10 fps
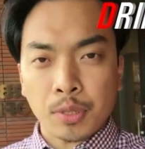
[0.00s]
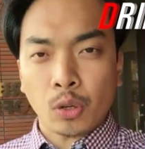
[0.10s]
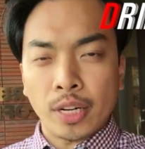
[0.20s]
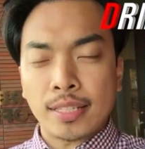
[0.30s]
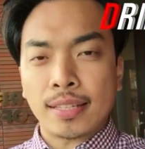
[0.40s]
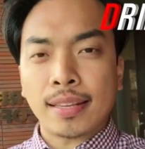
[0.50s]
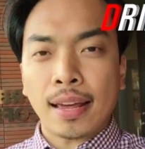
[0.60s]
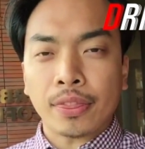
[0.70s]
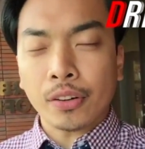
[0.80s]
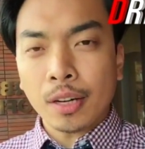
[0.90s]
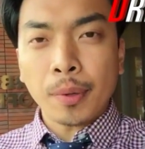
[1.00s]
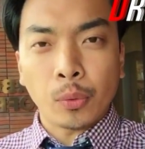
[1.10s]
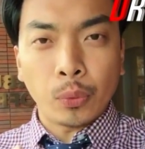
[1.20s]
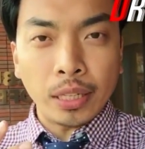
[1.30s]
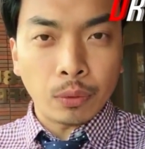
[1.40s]
stories is that they're going to be
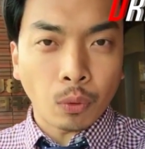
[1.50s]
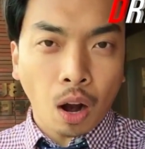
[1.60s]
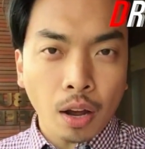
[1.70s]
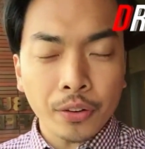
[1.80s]
really raw.